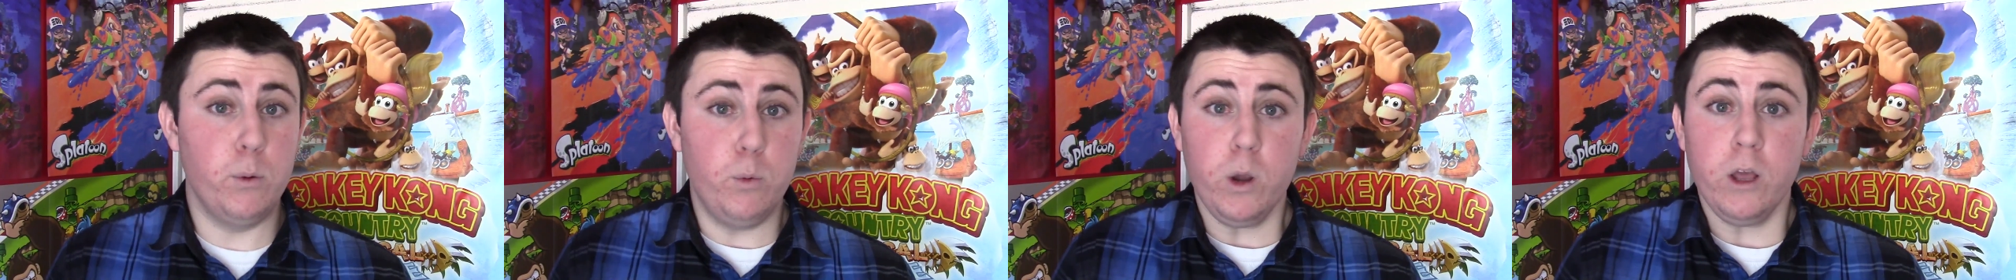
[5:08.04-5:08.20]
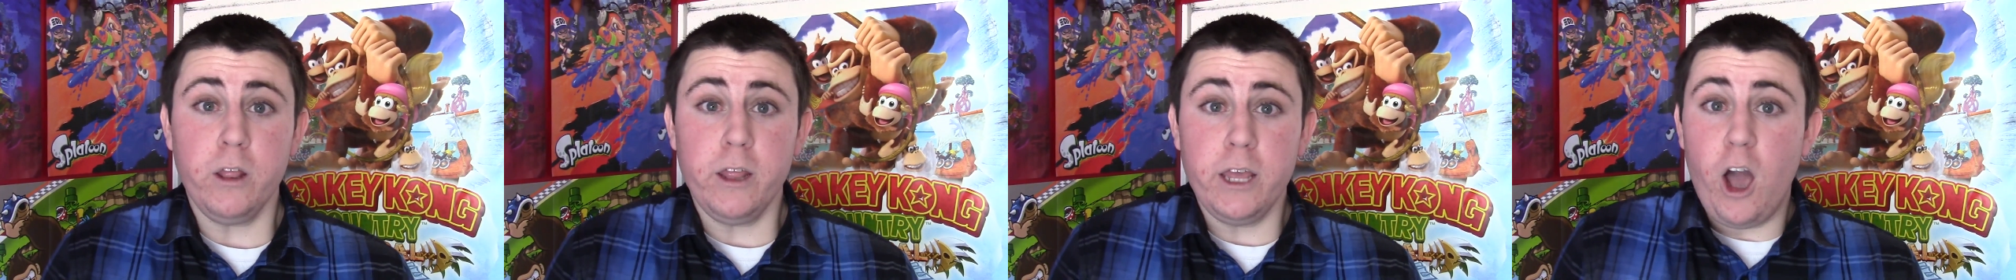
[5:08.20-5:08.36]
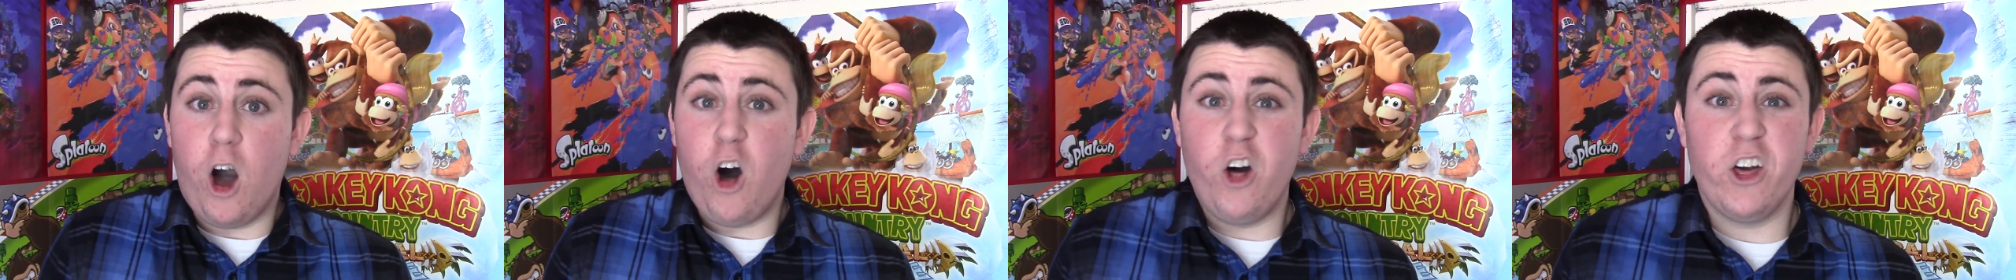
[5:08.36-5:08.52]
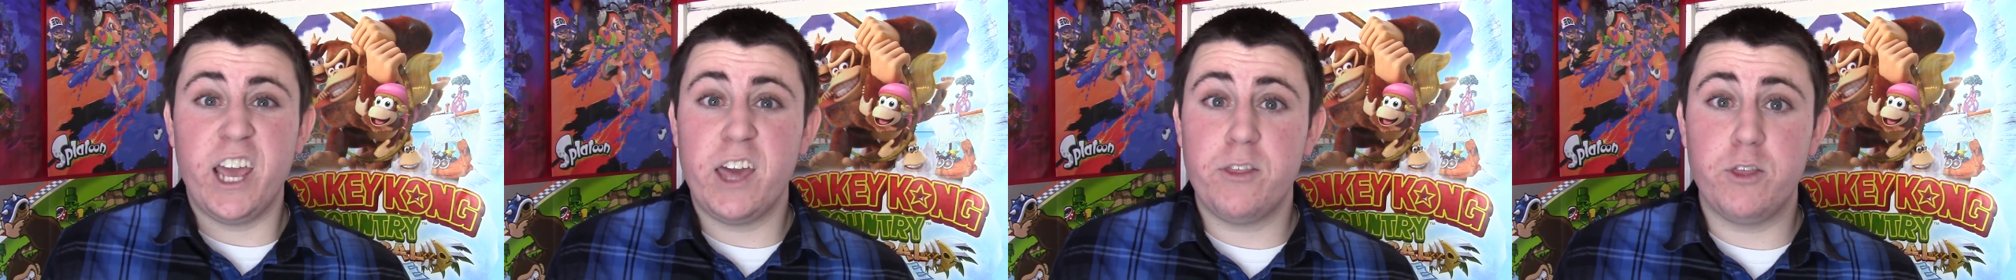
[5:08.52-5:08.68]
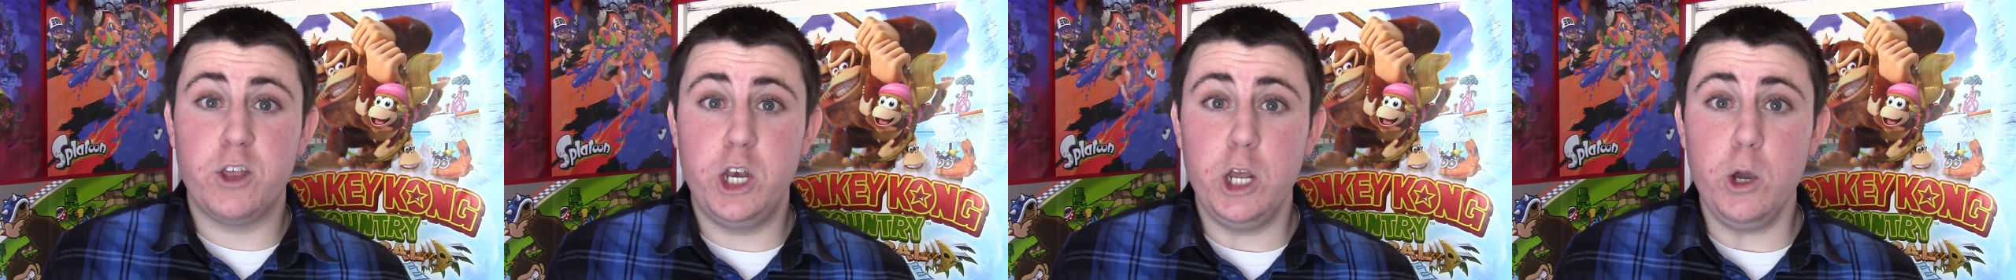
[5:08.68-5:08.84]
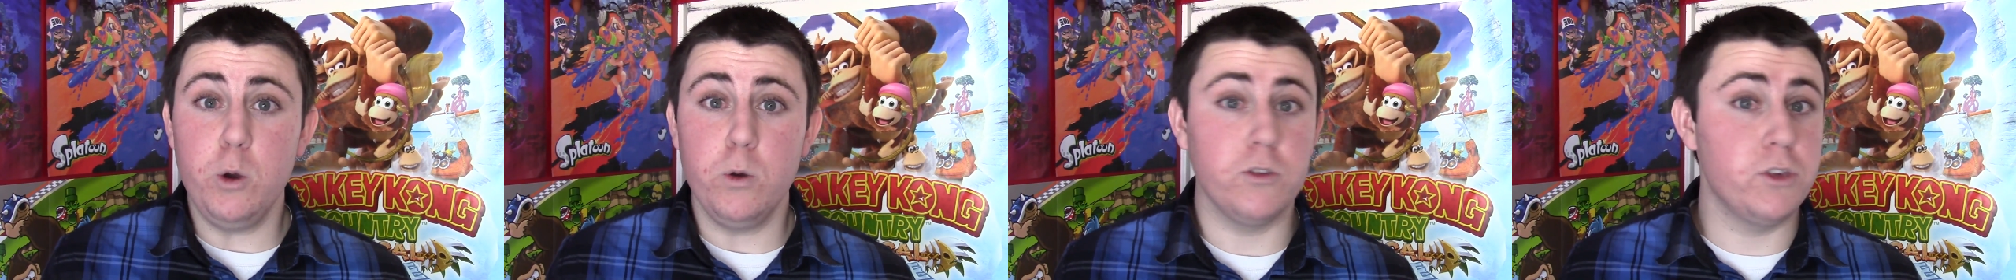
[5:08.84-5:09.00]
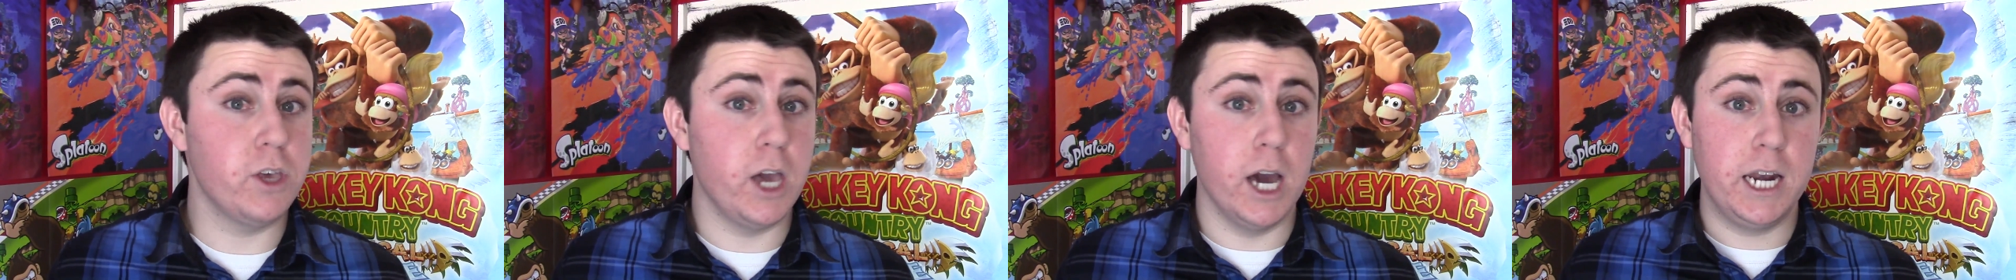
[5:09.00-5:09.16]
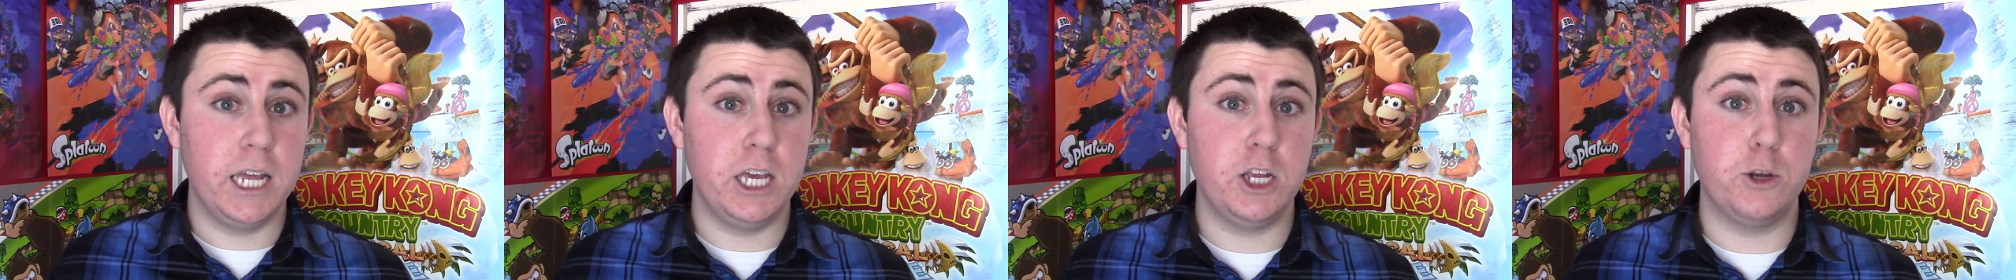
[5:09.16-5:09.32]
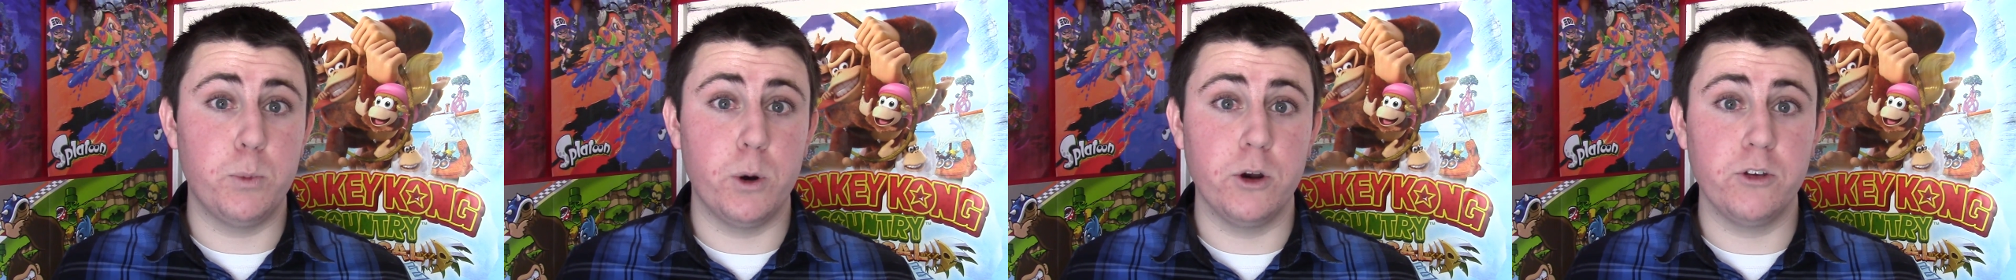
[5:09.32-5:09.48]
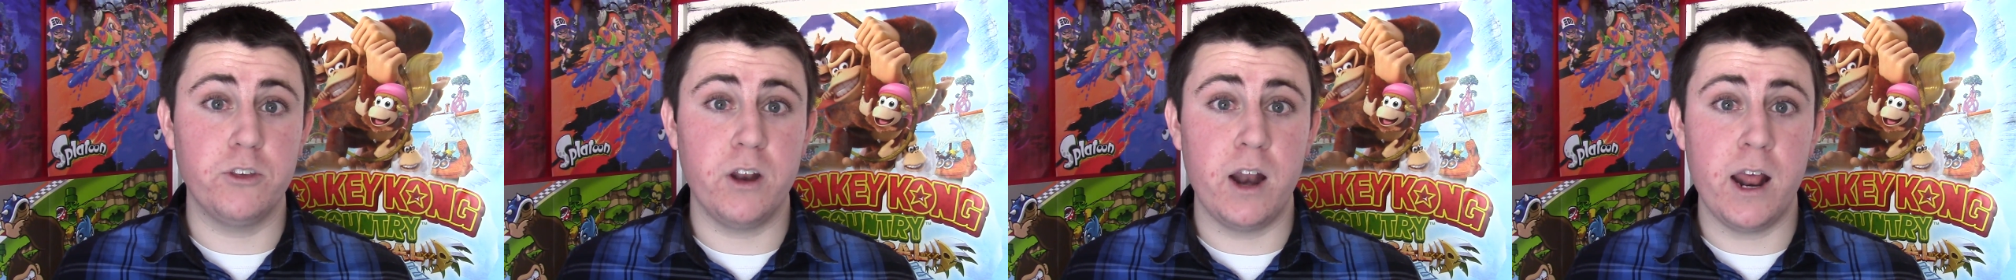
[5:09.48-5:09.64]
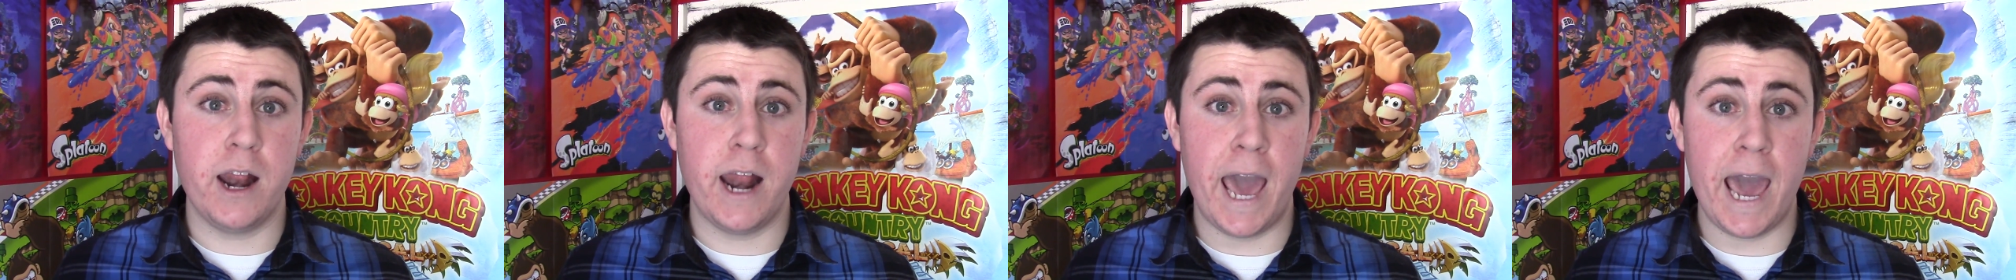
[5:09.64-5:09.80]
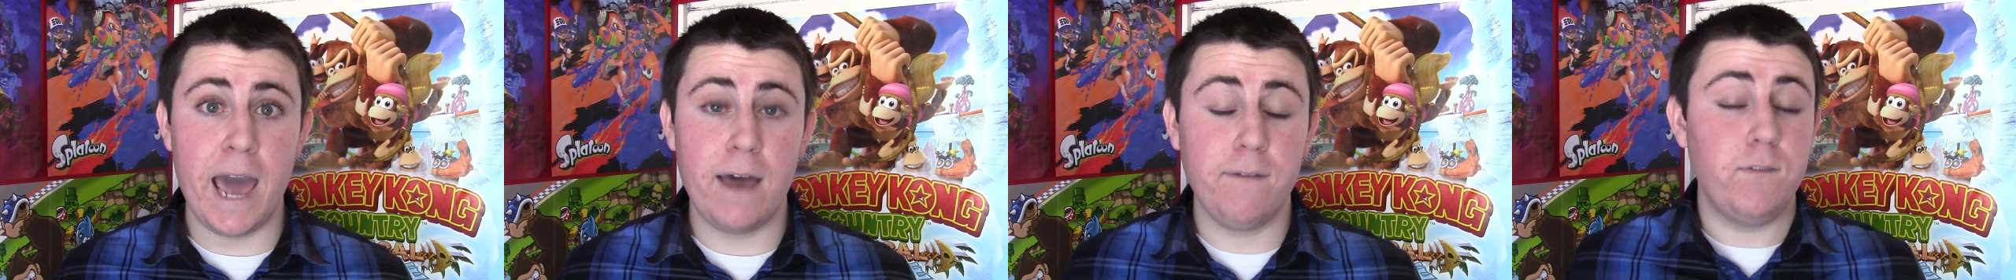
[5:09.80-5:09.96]
But really, all you have to do is cut each person
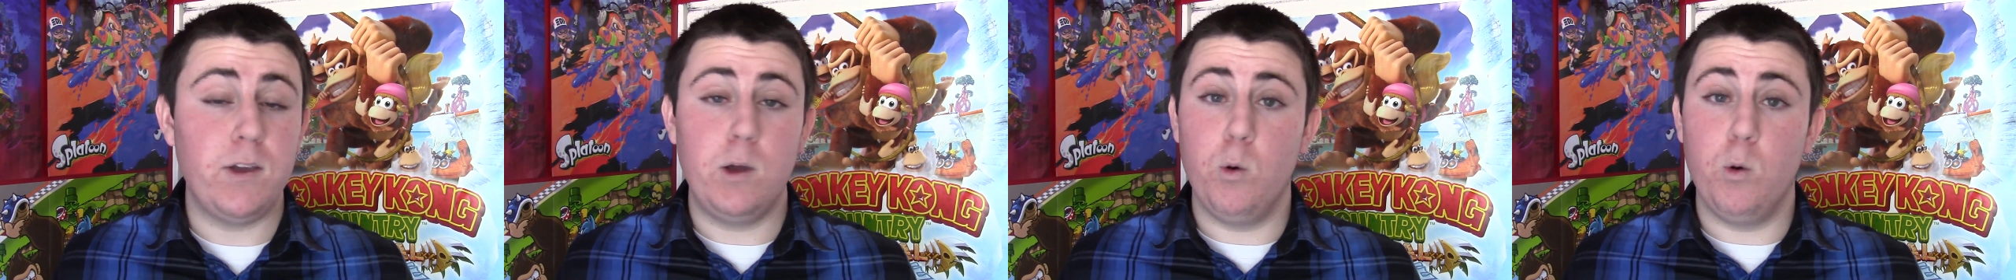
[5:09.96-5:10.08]
in half,